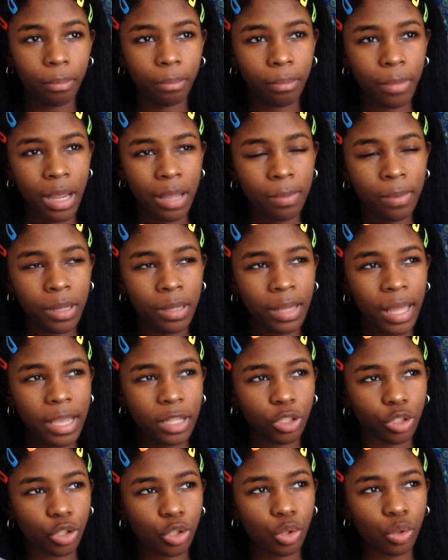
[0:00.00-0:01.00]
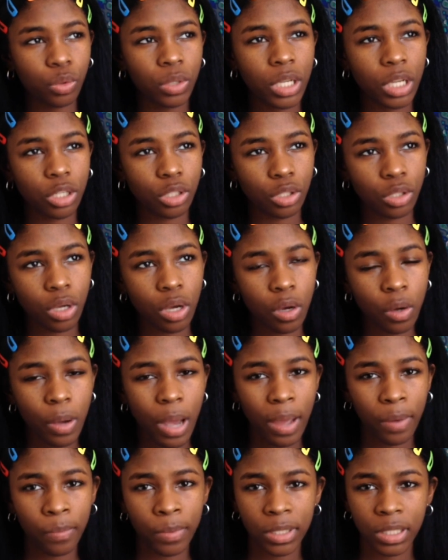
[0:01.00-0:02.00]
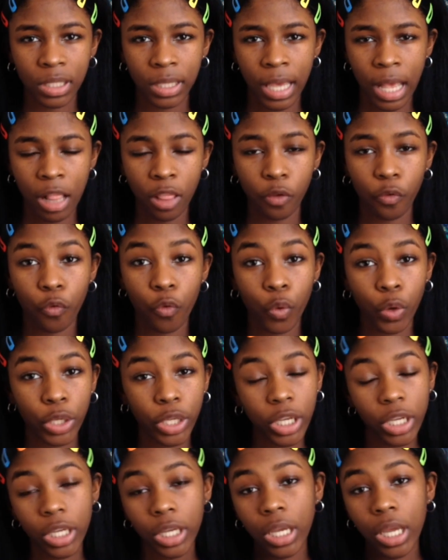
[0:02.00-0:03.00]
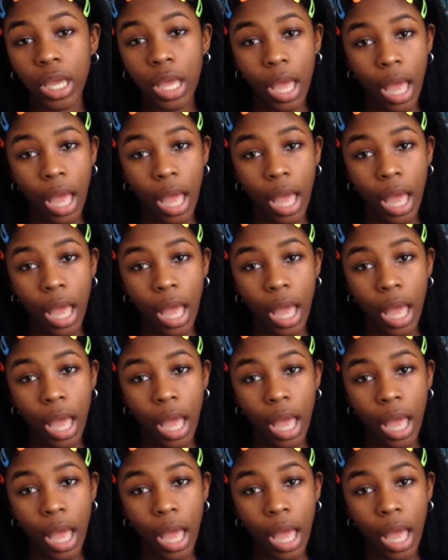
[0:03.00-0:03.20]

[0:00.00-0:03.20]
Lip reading: Maybe like 2 years ago, I went to California.